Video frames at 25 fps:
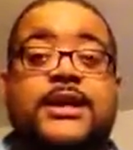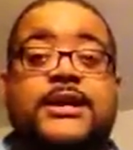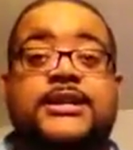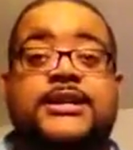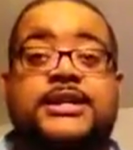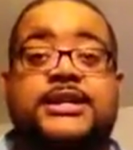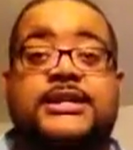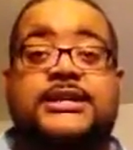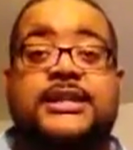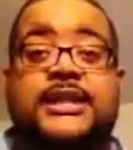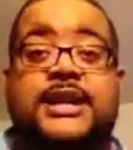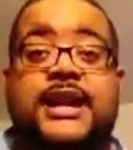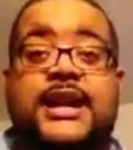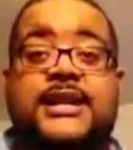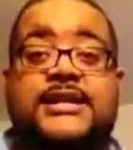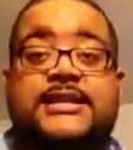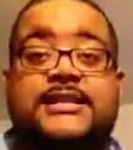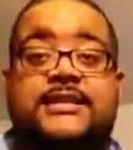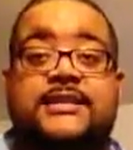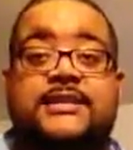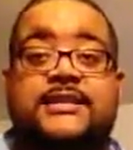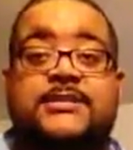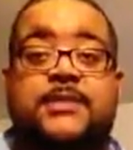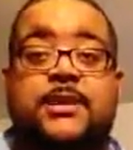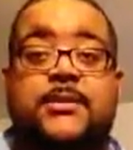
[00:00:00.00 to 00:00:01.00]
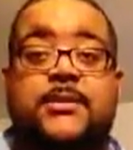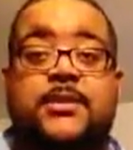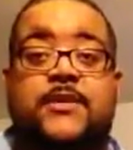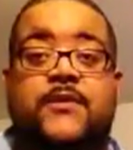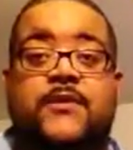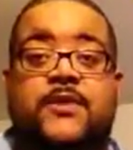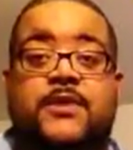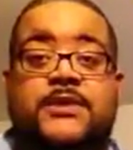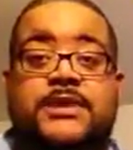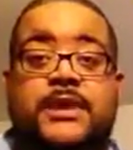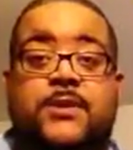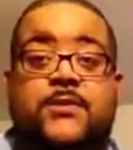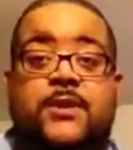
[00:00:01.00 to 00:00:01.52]
Just in case this may be your
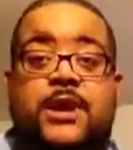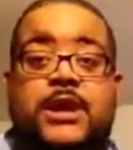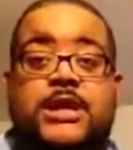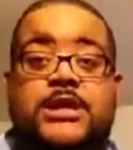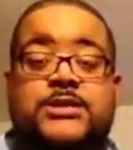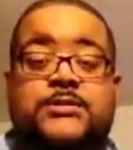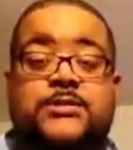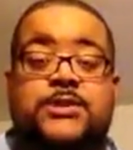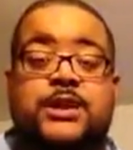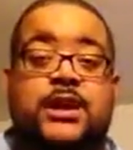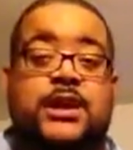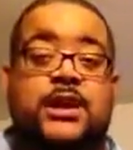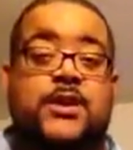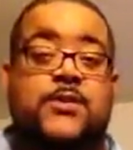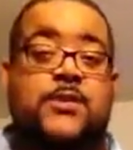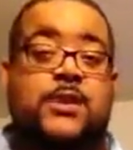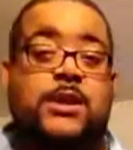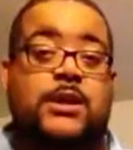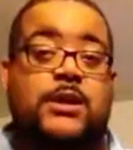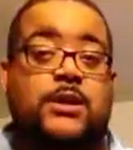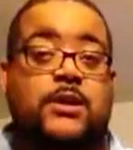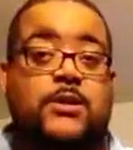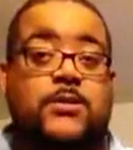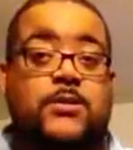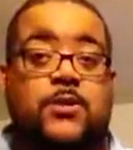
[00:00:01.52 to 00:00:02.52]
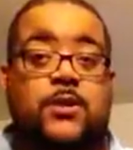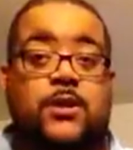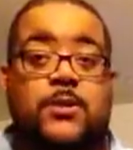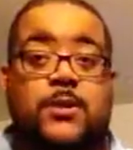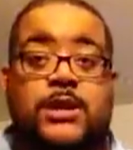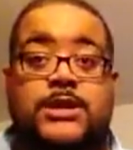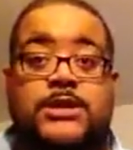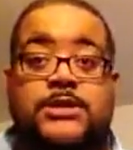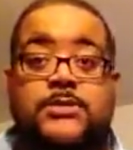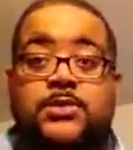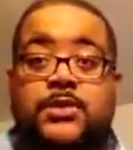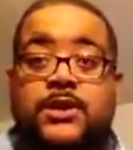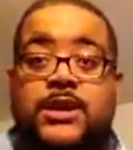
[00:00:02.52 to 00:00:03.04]
first time watching me and you want to know more
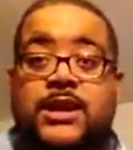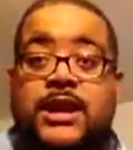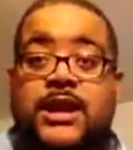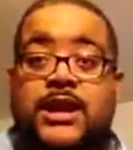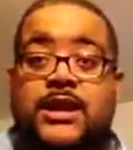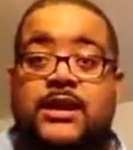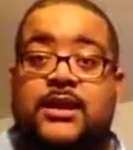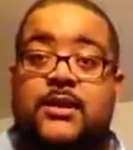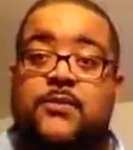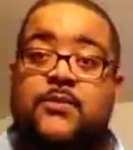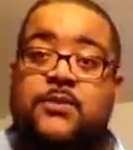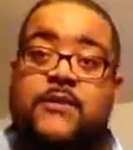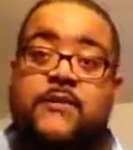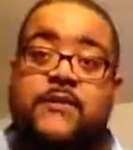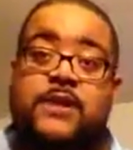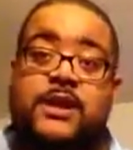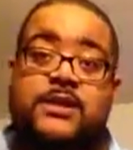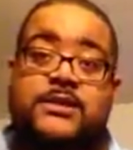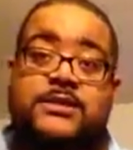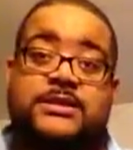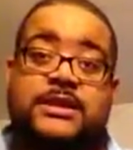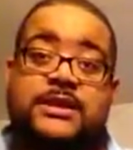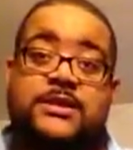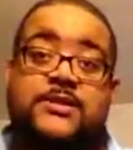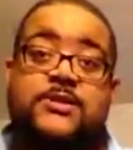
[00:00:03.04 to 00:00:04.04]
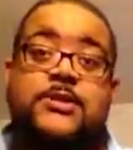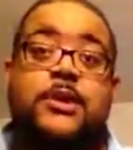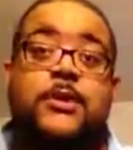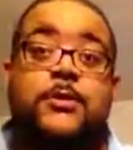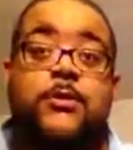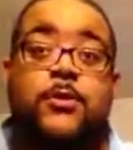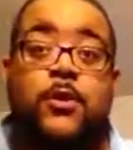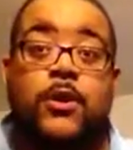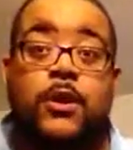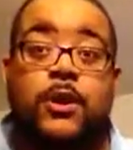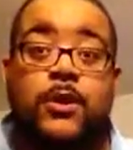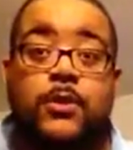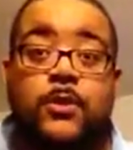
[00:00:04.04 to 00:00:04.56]
about your boy Kent and what videos I do, you're
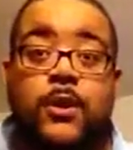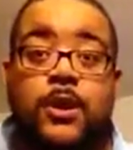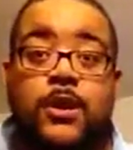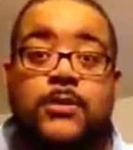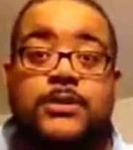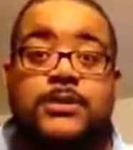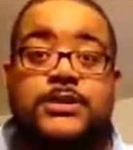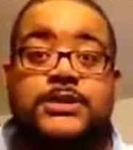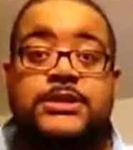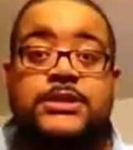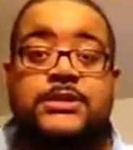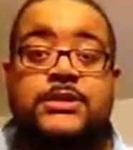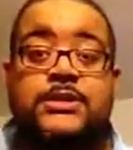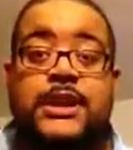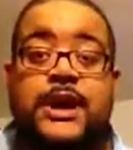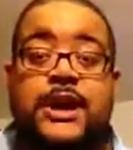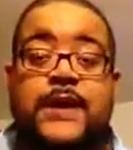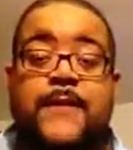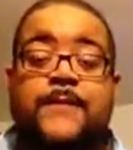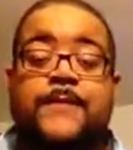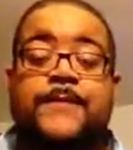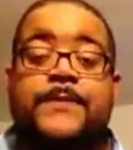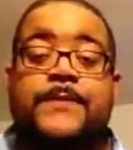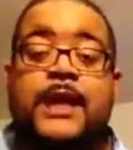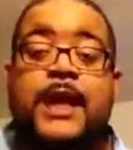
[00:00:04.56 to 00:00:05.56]
more than welcome to do that.